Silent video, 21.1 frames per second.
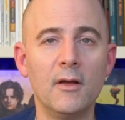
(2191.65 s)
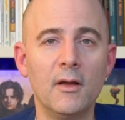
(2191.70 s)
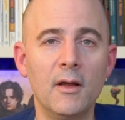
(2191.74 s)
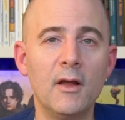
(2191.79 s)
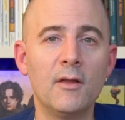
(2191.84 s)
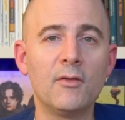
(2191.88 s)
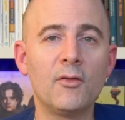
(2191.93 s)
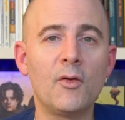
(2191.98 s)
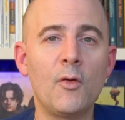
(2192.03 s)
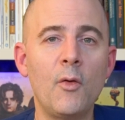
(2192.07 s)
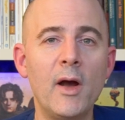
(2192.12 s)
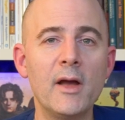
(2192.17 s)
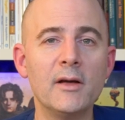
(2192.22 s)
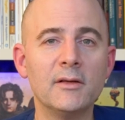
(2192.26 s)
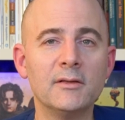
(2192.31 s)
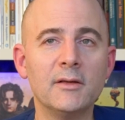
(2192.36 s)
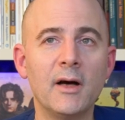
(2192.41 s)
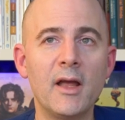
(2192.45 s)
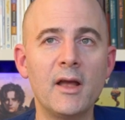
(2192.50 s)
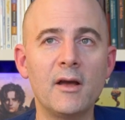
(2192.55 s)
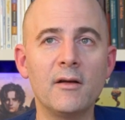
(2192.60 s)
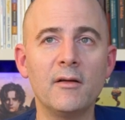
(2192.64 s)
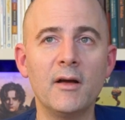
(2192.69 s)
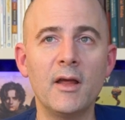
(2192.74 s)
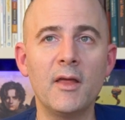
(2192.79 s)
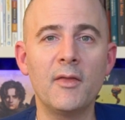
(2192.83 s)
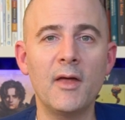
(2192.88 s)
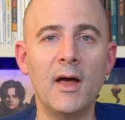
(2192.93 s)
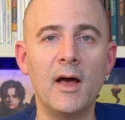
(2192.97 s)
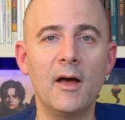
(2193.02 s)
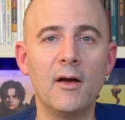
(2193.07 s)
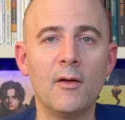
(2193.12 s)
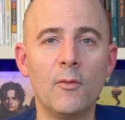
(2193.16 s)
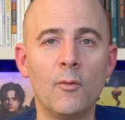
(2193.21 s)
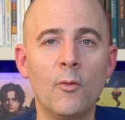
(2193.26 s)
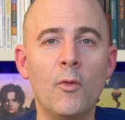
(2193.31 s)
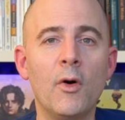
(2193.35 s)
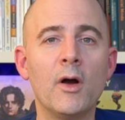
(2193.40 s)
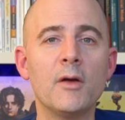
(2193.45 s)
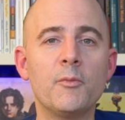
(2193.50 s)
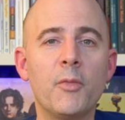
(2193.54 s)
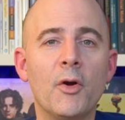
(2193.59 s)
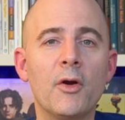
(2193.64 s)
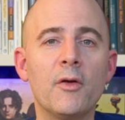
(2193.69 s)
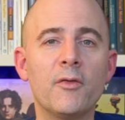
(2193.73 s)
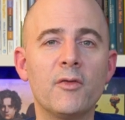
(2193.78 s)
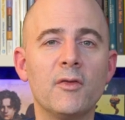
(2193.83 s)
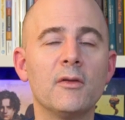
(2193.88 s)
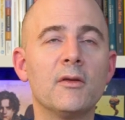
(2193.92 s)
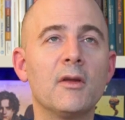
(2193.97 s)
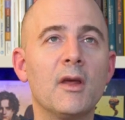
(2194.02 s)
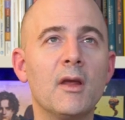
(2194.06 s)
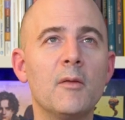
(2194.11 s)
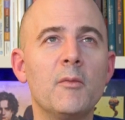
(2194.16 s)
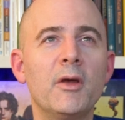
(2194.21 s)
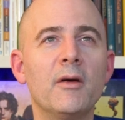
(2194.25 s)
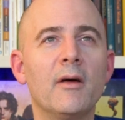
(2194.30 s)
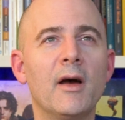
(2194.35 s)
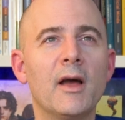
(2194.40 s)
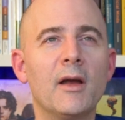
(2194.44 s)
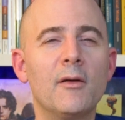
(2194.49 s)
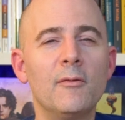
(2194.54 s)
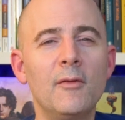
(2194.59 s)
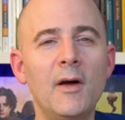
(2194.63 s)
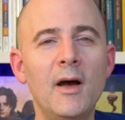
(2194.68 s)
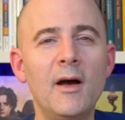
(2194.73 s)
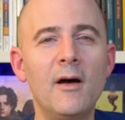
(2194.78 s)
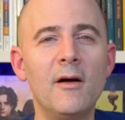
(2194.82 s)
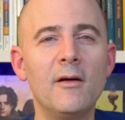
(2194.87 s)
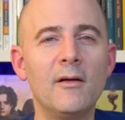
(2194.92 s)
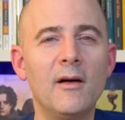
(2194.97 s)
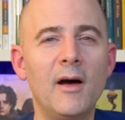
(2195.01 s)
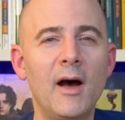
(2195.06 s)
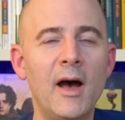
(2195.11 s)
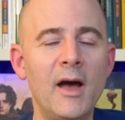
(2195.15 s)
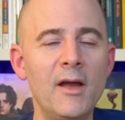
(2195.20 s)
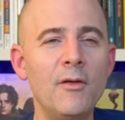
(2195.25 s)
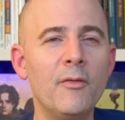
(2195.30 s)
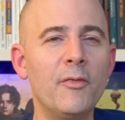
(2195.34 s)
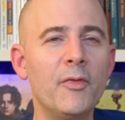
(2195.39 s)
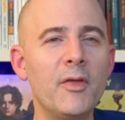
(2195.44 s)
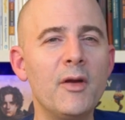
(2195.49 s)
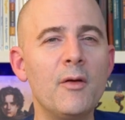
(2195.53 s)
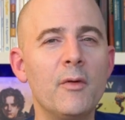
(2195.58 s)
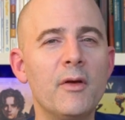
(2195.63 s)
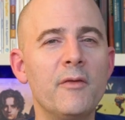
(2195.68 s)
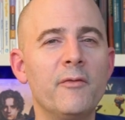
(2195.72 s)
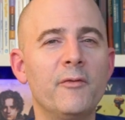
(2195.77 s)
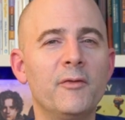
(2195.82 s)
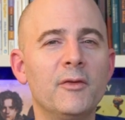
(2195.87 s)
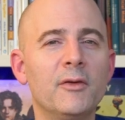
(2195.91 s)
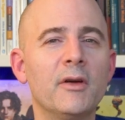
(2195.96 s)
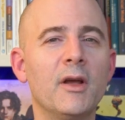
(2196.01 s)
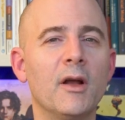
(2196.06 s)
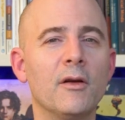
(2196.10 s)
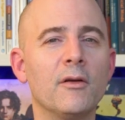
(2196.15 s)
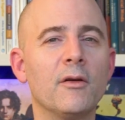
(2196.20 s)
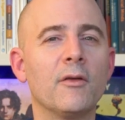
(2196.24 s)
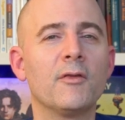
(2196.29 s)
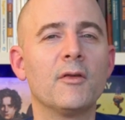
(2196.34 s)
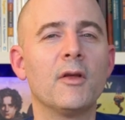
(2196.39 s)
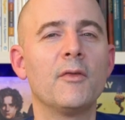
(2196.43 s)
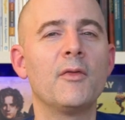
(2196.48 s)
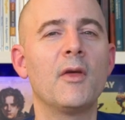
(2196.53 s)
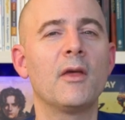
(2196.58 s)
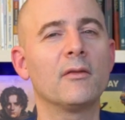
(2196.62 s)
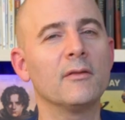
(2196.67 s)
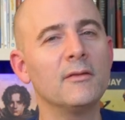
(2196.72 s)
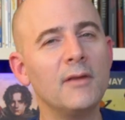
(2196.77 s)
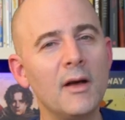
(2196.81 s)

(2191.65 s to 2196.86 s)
it's quite likely that one person can be like, well, I don't think we fully understood this.